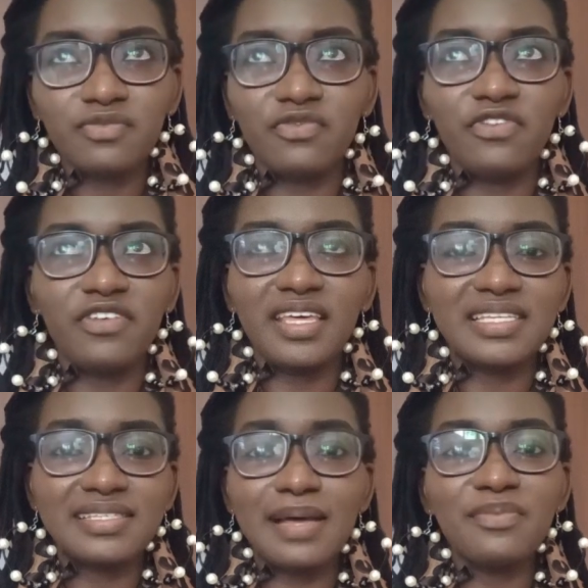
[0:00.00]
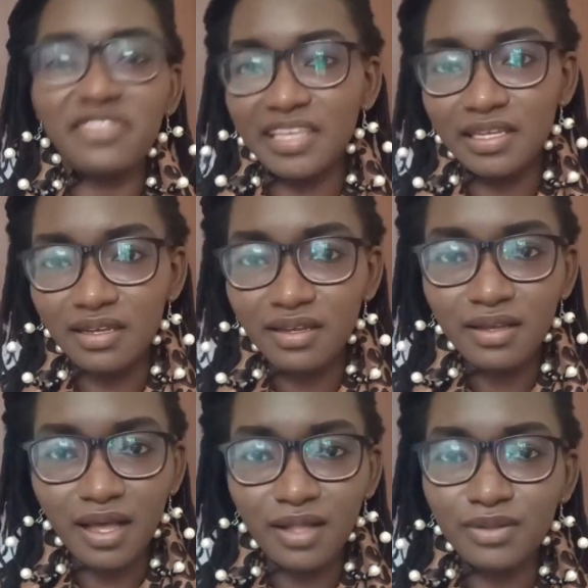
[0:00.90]
There's something.
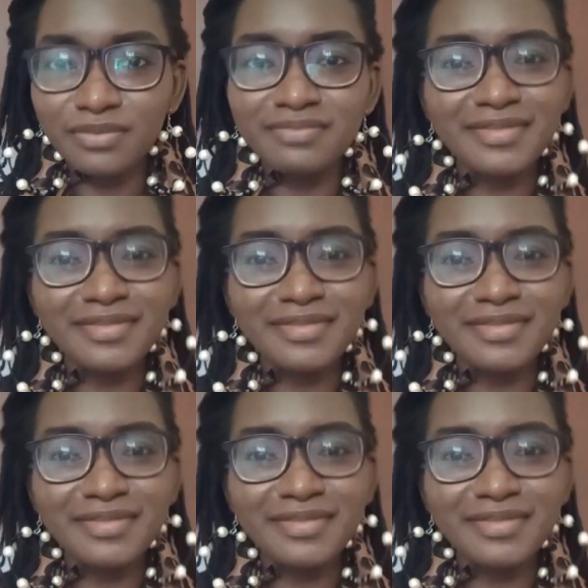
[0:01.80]
I'll